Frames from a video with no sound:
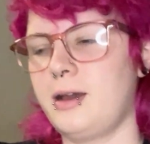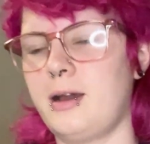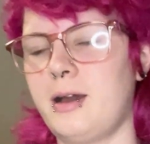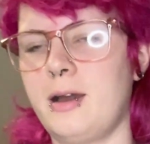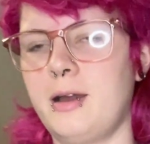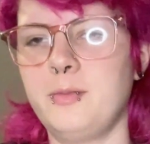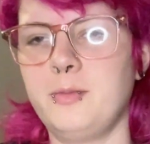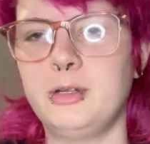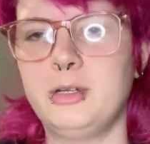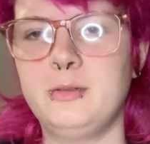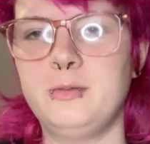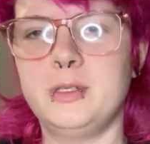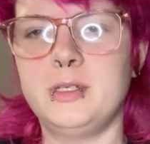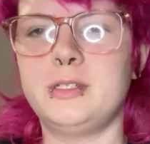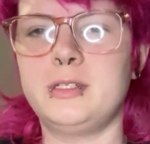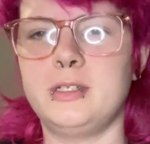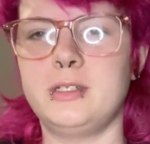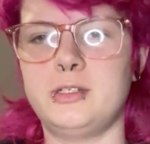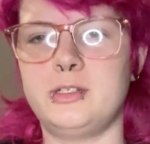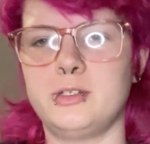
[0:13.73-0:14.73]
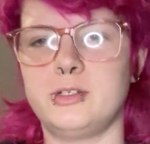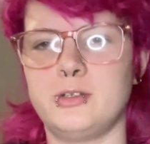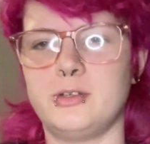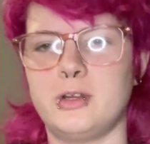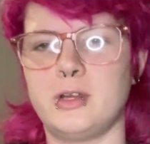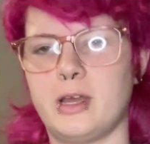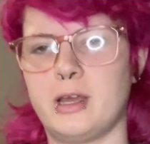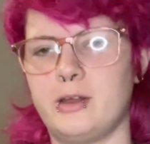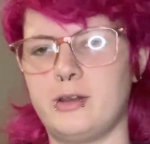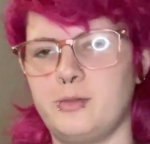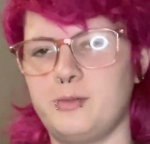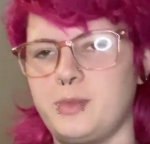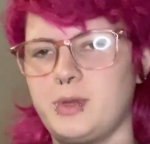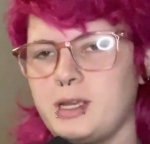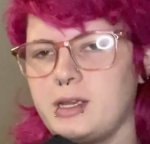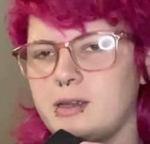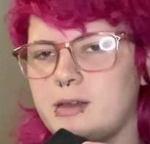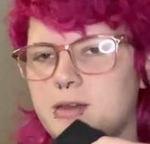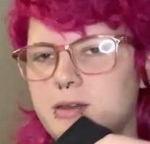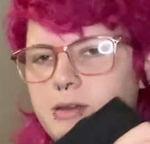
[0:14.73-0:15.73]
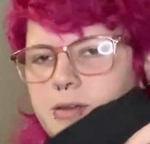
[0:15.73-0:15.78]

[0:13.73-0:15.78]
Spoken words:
I'm going to be teaching you how to make